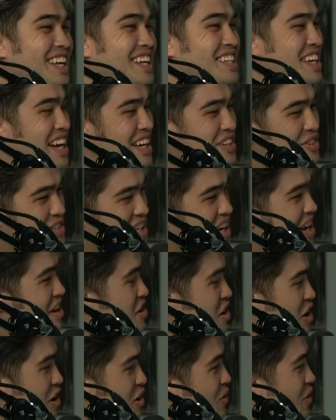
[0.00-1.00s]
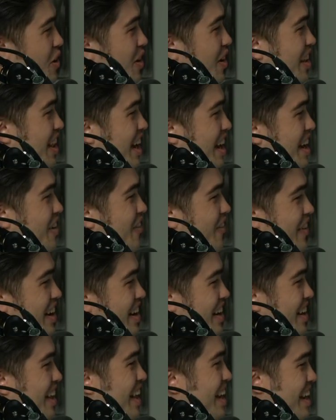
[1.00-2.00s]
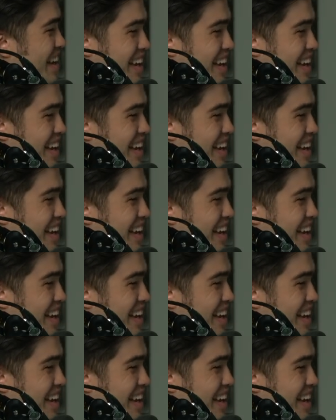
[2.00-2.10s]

This guy was like a Nardwar, like a weird,